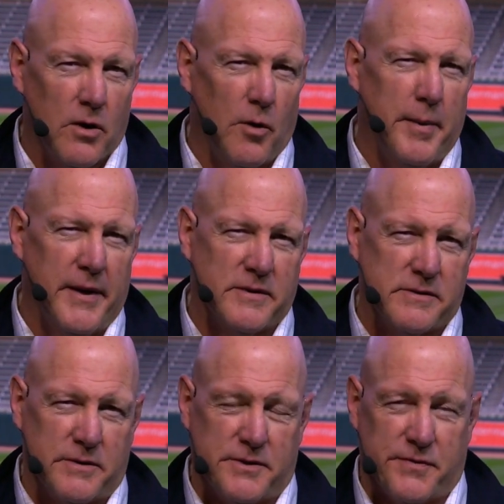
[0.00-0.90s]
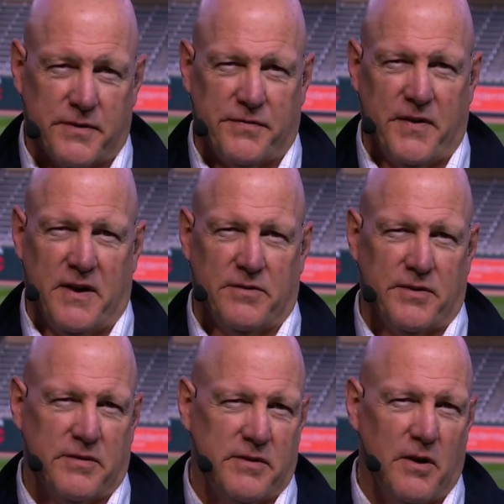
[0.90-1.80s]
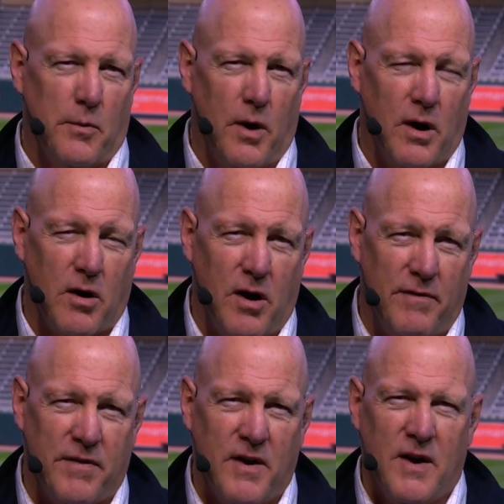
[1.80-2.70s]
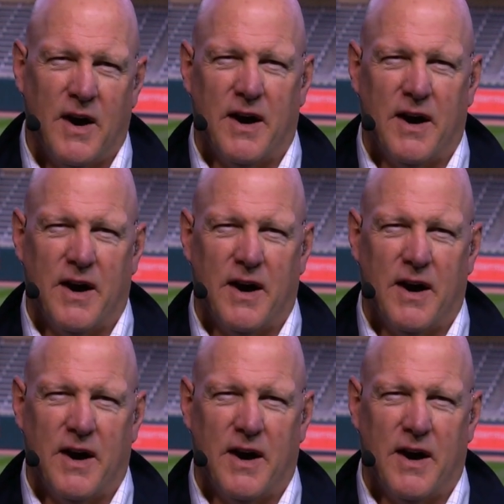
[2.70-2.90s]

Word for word: Good opening series for the fans. They see a walk off.